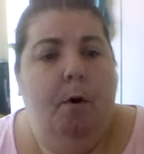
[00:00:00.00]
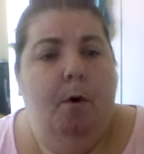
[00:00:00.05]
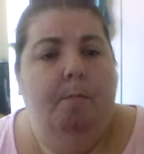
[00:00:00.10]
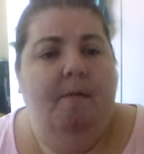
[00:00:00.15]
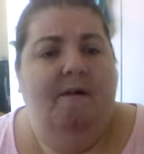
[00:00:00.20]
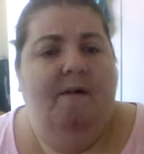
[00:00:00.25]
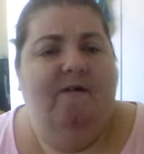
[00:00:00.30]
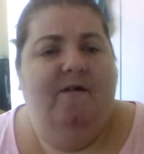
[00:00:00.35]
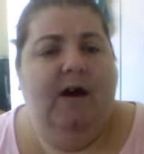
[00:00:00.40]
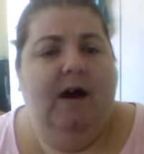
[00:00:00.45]
put
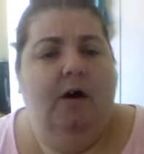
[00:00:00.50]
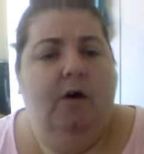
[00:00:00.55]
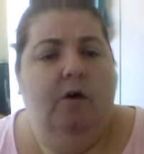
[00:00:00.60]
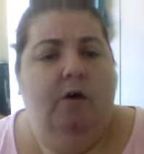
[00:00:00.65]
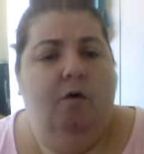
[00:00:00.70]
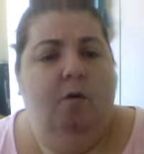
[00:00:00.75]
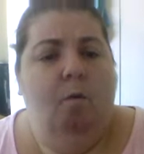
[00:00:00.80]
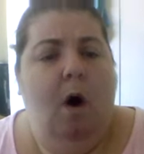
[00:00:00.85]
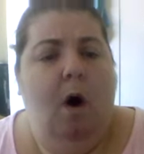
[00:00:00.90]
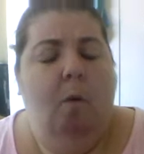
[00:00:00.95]
my finger
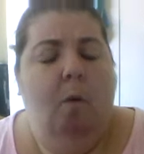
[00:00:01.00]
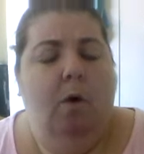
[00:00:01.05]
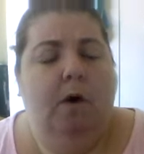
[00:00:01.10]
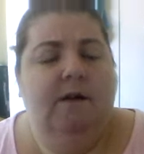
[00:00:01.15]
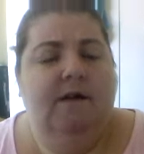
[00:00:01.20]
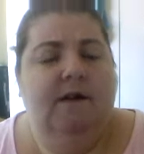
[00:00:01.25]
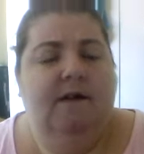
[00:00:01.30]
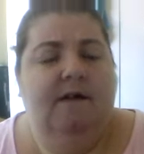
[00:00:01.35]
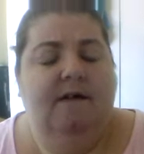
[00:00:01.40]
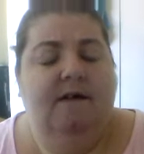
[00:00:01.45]
on what I
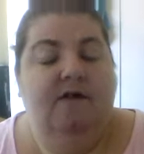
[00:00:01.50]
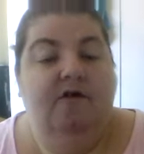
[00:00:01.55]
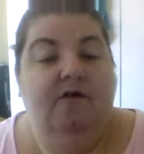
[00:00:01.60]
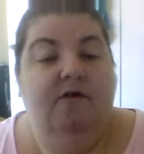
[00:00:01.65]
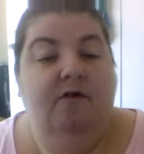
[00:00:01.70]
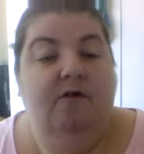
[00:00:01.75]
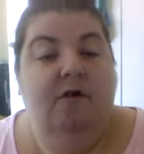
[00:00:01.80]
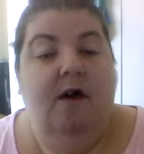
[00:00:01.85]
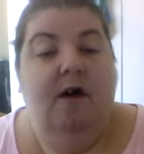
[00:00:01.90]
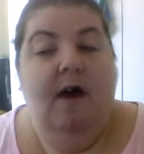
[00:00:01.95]
wanted to
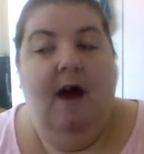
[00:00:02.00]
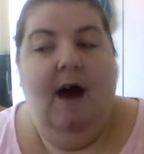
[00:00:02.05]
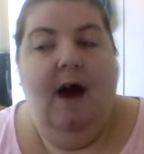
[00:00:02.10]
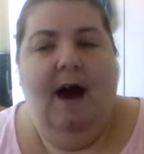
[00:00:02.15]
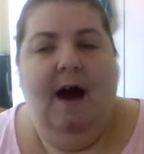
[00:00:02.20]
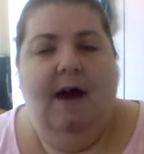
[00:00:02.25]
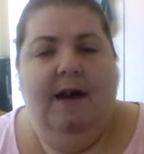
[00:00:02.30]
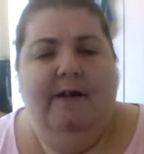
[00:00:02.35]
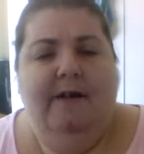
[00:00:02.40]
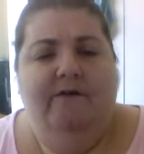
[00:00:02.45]
do.
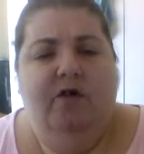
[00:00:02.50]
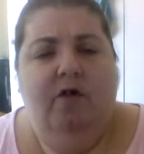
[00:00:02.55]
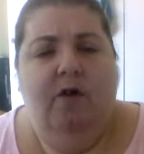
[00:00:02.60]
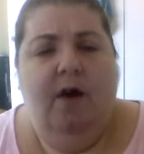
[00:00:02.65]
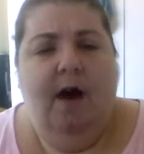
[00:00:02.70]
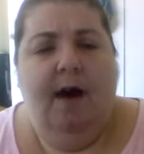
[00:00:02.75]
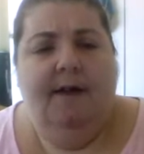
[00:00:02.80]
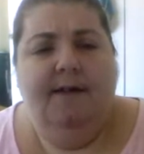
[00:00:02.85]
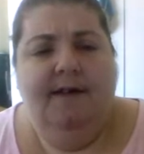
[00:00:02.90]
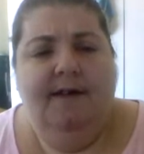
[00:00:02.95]
I had a few
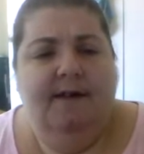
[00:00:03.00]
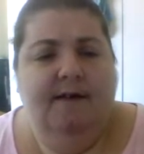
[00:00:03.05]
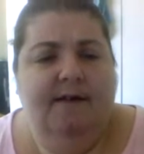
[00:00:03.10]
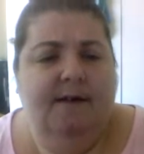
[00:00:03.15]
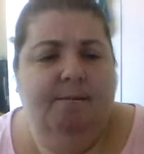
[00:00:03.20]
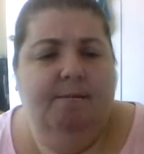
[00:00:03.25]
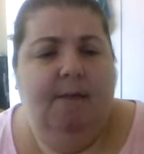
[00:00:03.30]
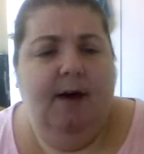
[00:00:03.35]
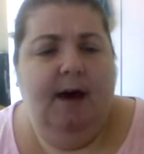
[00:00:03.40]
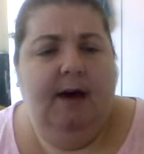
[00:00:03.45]
ideas
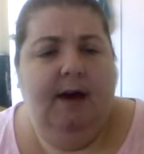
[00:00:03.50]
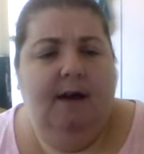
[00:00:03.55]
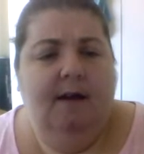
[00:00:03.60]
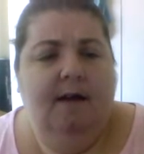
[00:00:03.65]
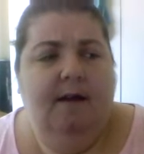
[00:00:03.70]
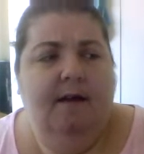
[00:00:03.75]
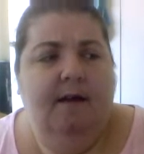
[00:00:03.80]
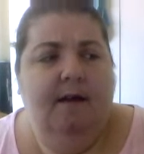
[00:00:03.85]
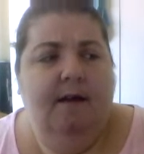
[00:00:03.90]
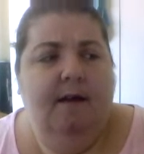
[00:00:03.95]
in
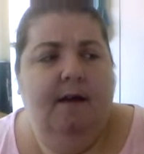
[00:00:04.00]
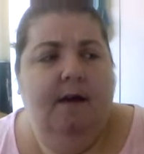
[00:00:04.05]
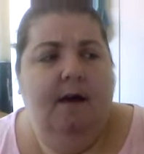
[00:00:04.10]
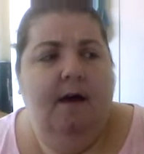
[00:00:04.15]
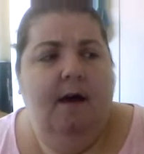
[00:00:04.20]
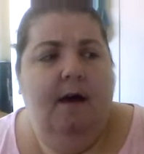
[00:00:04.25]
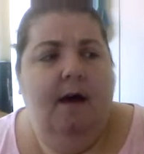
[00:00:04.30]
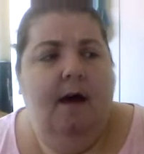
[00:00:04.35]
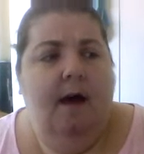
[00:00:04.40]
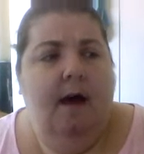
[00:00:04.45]
mind,
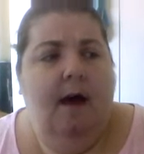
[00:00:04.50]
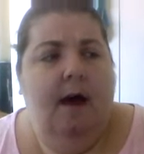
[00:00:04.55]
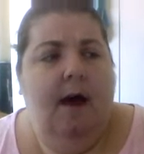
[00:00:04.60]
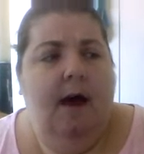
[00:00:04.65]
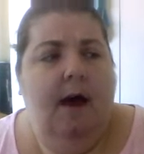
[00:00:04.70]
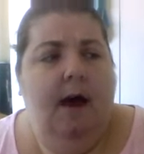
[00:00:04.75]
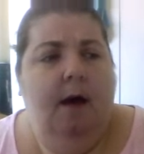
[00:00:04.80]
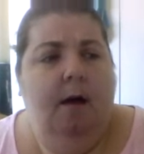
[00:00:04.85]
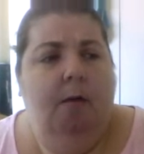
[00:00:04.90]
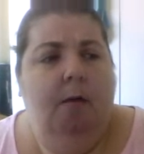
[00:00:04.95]

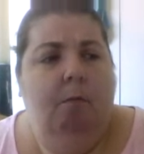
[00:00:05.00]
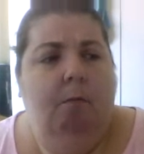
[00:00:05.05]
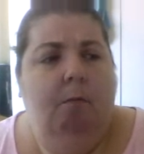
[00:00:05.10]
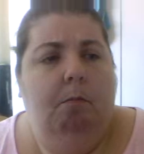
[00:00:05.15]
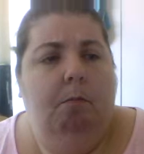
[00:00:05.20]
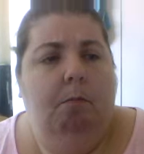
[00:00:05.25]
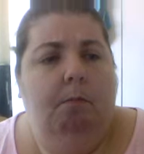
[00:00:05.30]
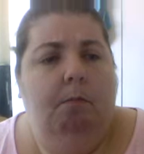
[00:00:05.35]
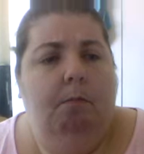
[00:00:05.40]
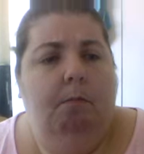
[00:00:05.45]

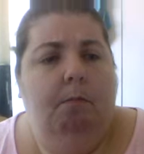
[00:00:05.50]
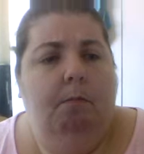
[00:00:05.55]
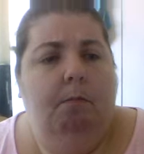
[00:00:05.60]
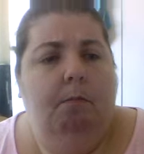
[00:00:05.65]
and